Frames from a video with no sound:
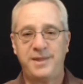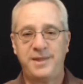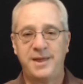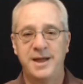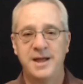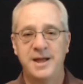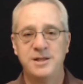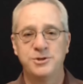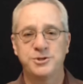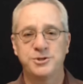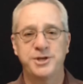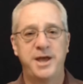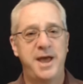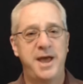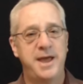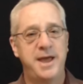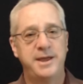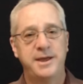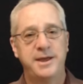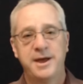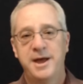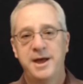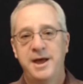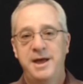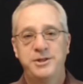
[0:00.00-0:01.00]
and you say,
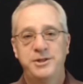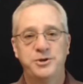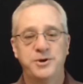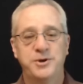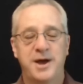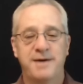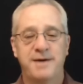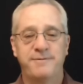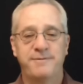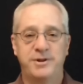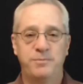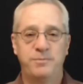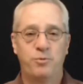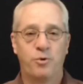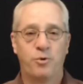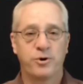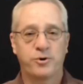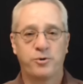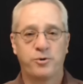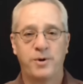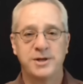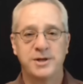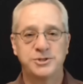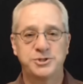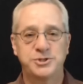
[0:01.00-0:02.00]
hey, do you have any more
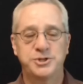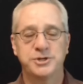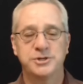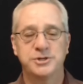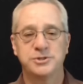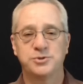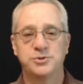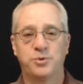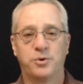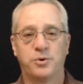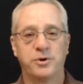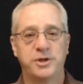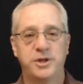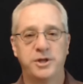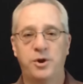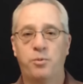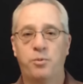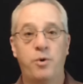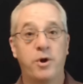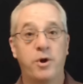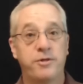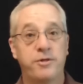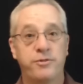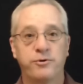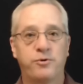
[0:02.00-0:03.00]
questions? Or,
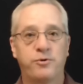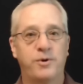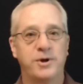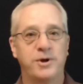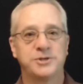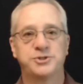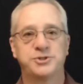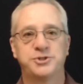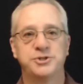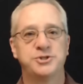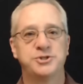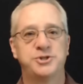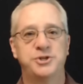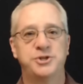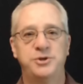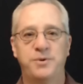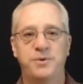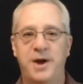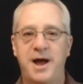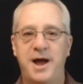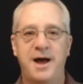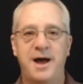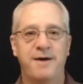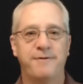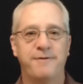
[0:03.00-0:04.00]
what other questions do you
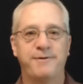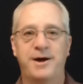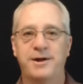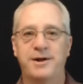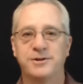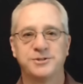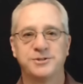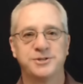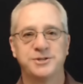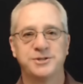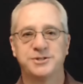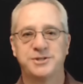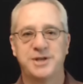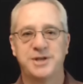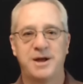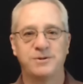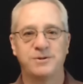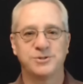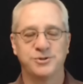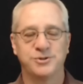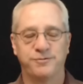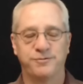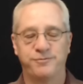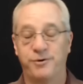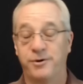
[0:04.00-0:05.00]
have? How does this
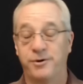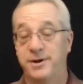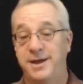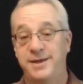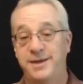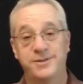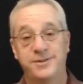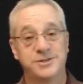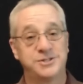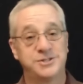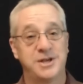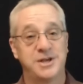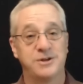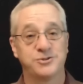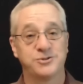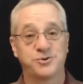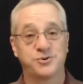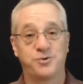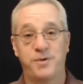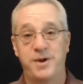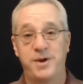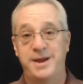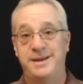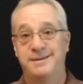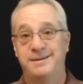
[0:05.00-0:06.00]
sound so far? Hey, this sounds
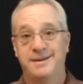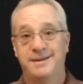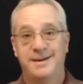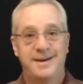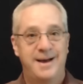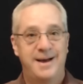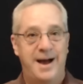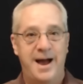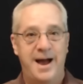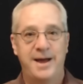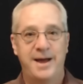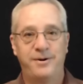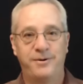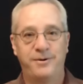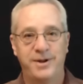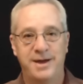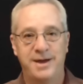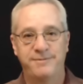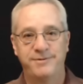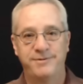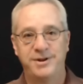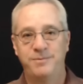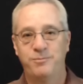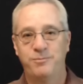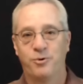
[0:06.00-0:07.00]
great. I don't
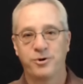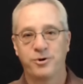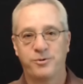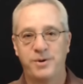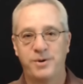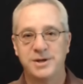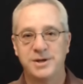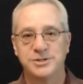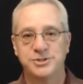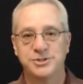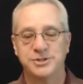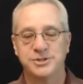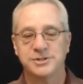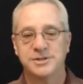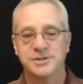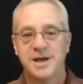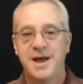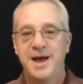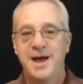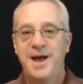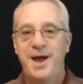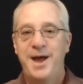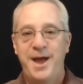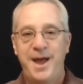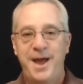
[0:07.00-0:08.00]
have any more questions.
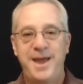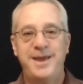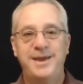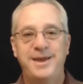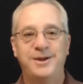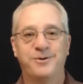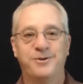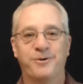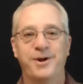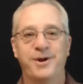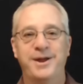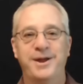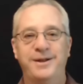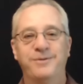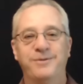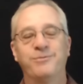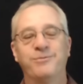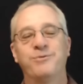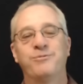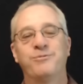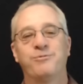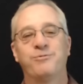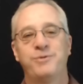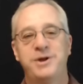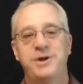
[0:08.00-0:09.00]
Hey, great.
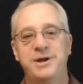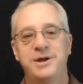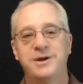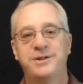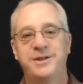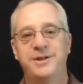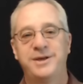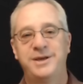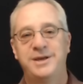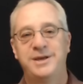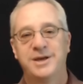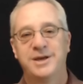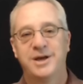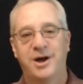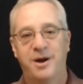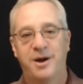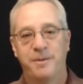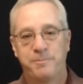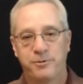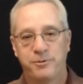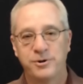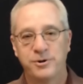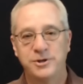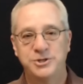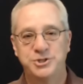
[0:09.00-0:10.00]
We really
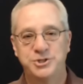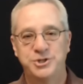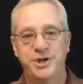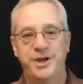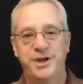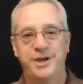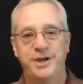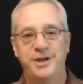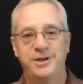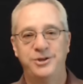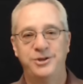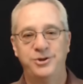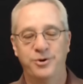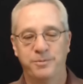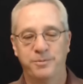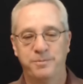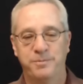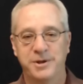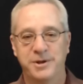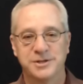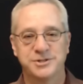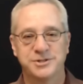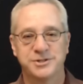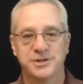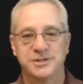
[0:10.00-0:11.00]
appreciate your
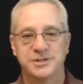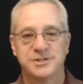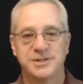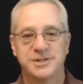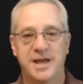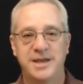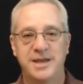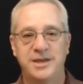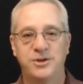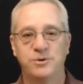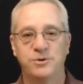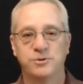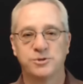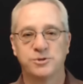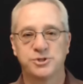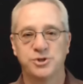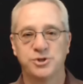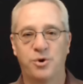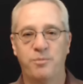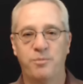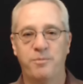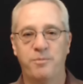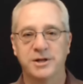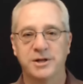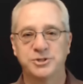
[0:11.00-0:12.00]
business. Thank you
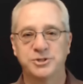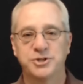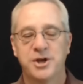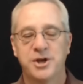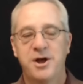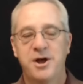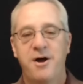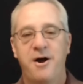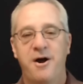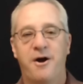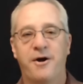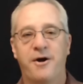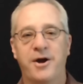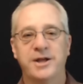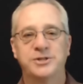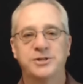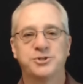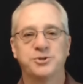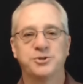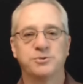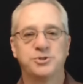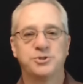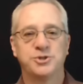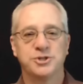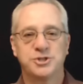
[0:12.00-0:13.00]
so much. All right,
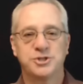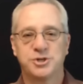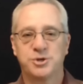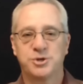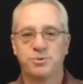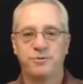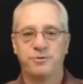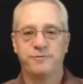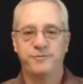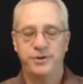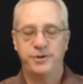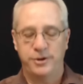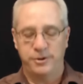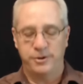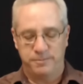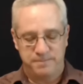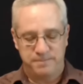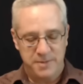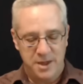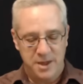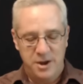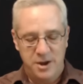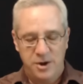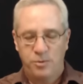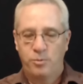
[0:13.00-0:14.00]
so just to review,
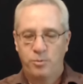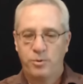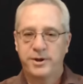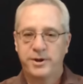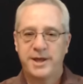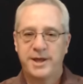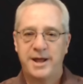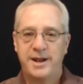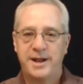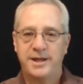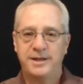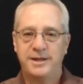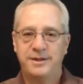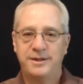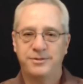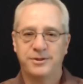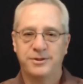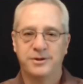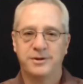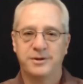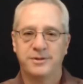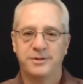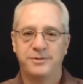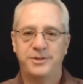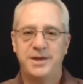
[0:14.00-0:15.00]
we're getting
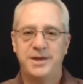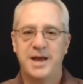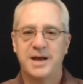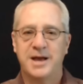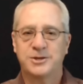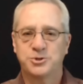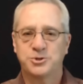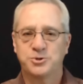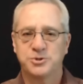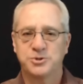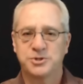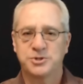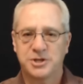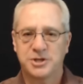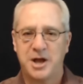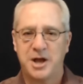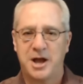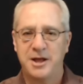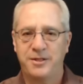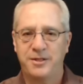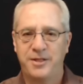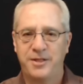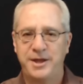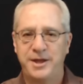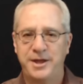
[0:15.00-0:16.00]
the extra
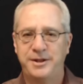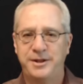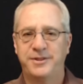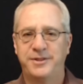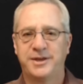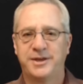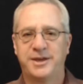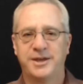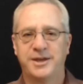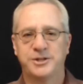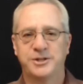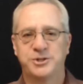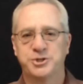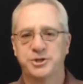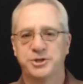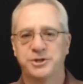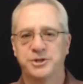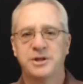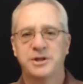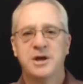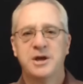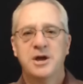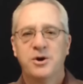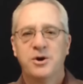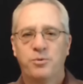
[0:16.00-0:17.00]
skylight in the
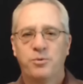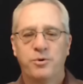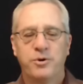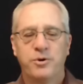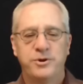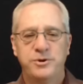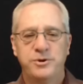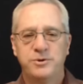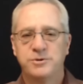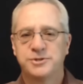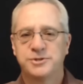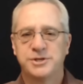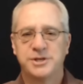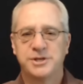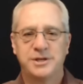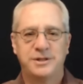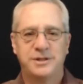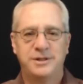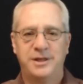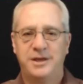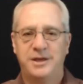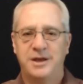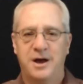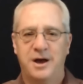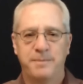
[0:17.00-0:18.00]
kitchen. We're using
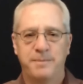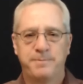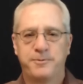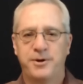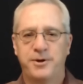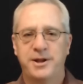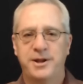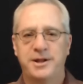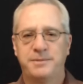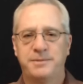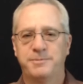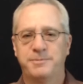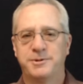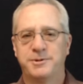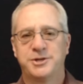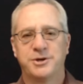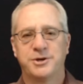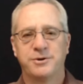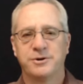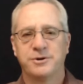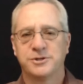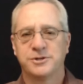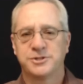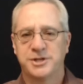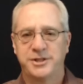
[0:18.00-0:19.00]
the upgraded
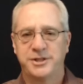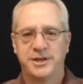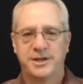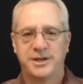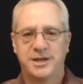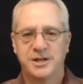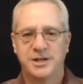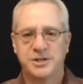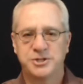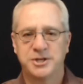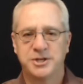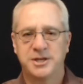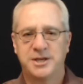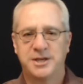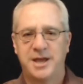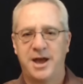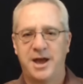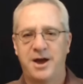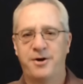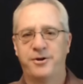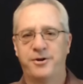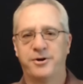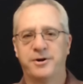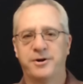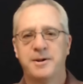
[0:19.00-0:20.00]
materials on the kitchen
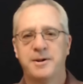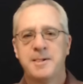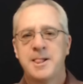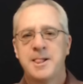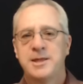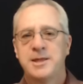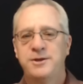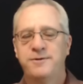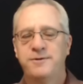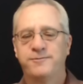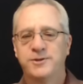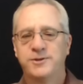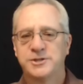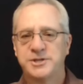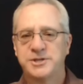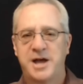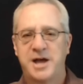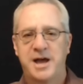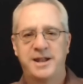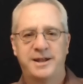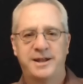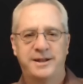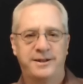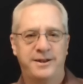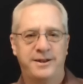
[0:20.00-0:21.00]
counter. You've
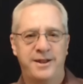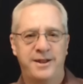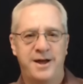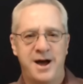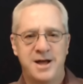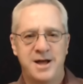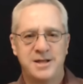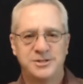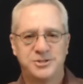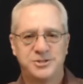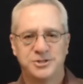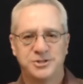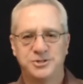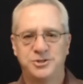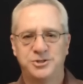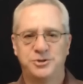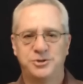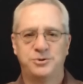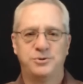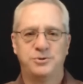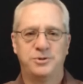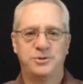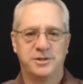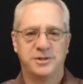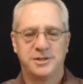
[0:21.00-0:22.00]
decided not to
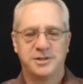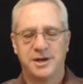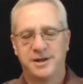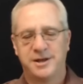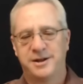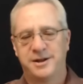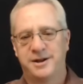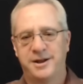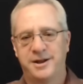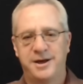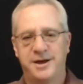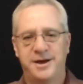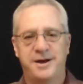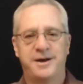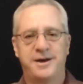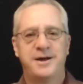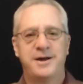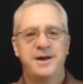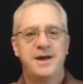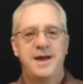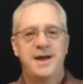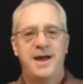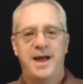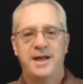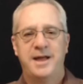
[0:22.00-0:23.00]
do the
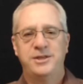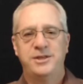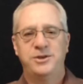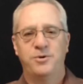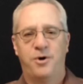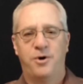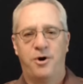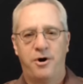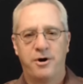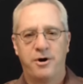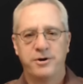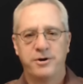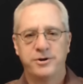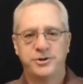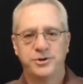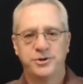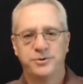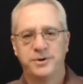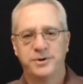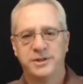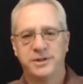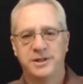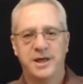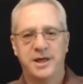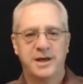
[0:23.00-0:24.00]
da-da-da, and you are
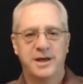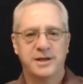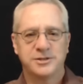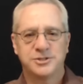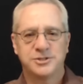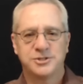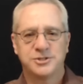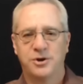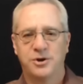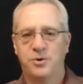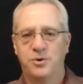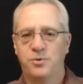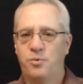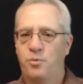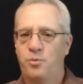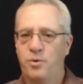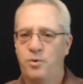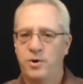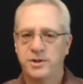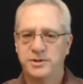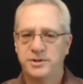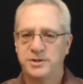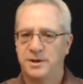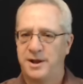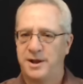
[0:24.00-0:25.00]
doing this.
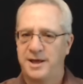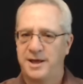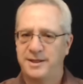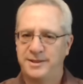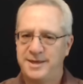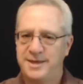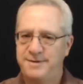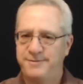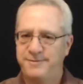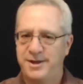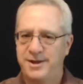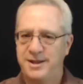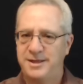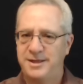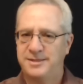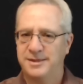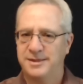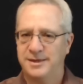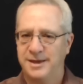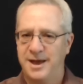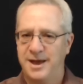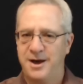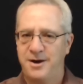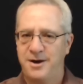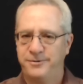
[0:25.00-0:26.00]
So did I leave
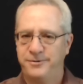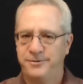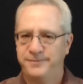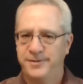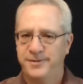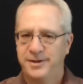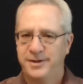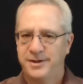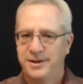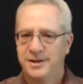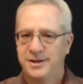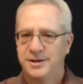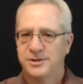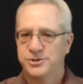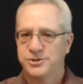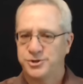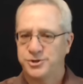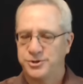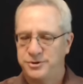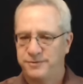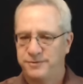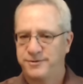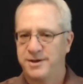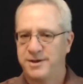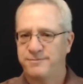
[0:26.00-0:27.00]
anything out? So
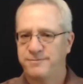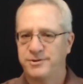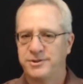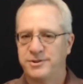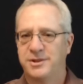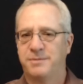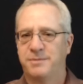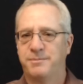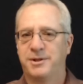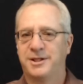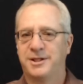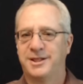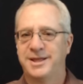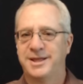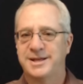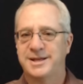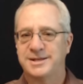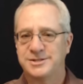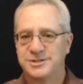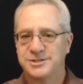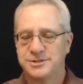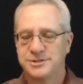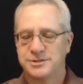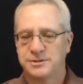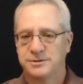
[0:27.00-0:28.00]
you're giving them a
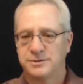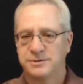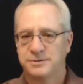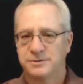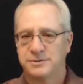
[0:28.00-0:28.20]
list.